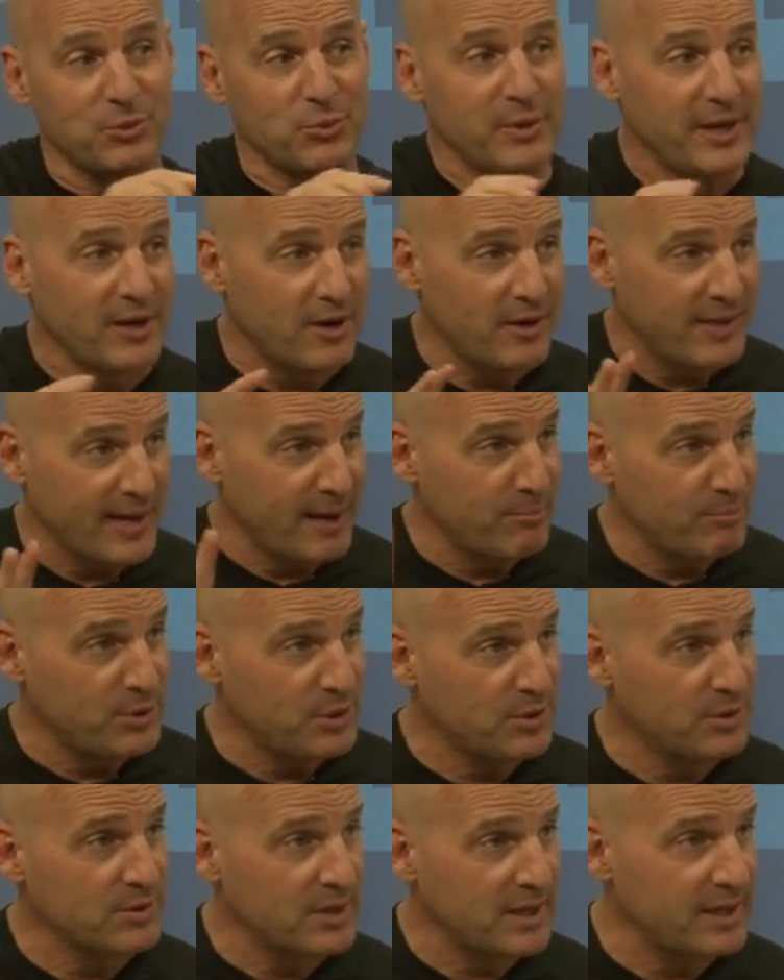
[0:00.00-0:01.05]
We are that
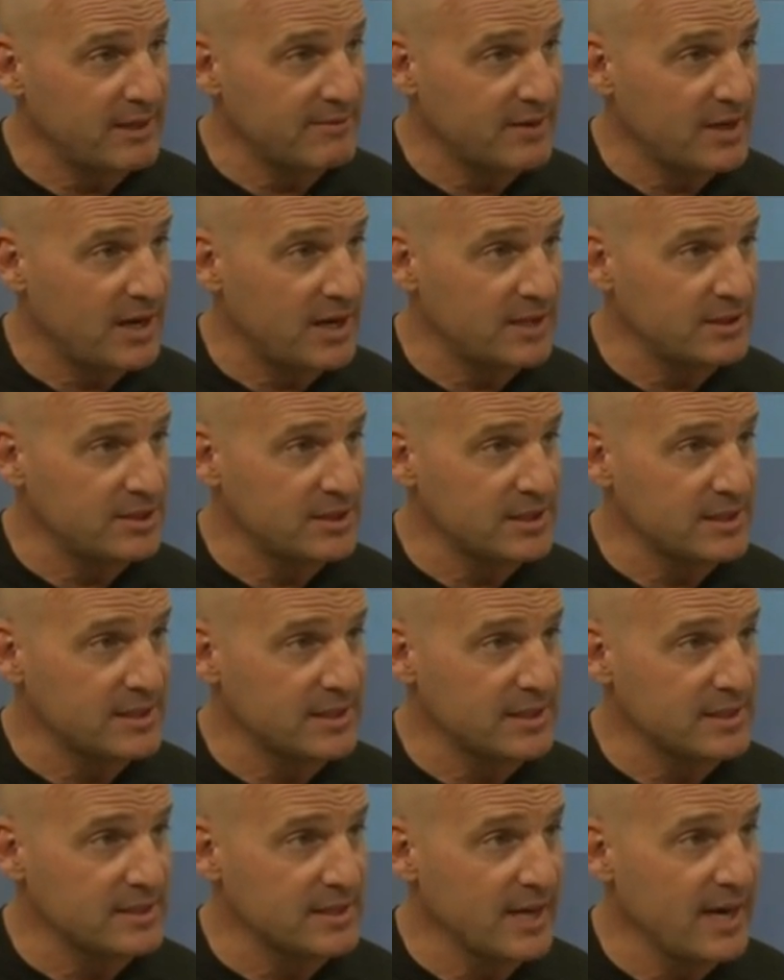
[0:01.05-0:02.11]
pure light of
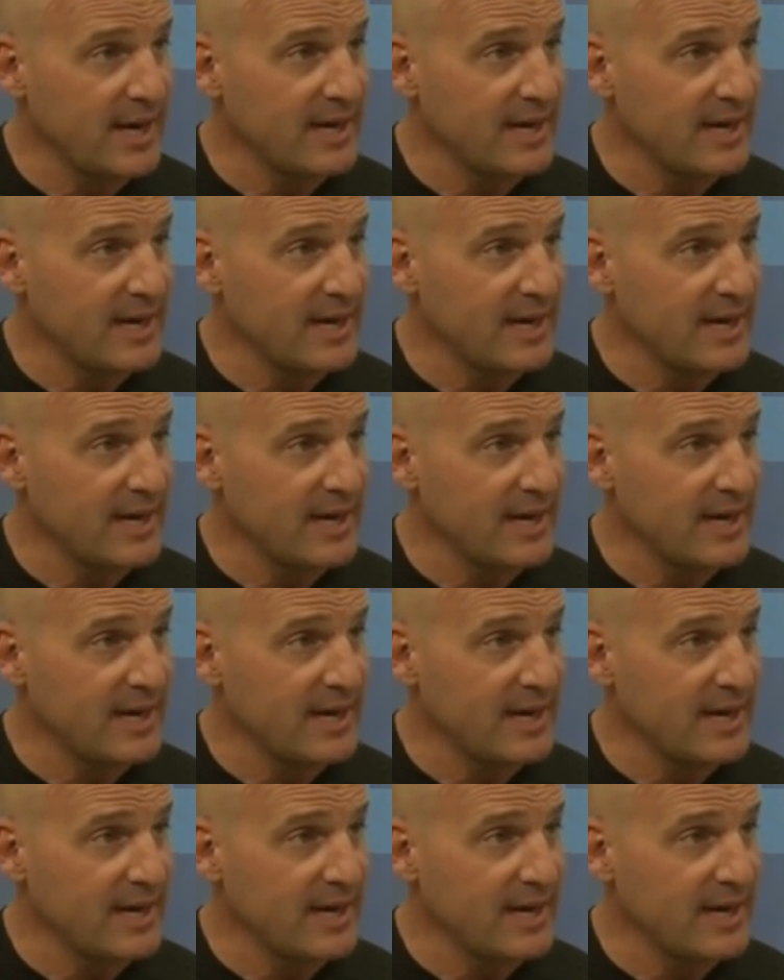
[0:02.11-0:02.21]
consciousness,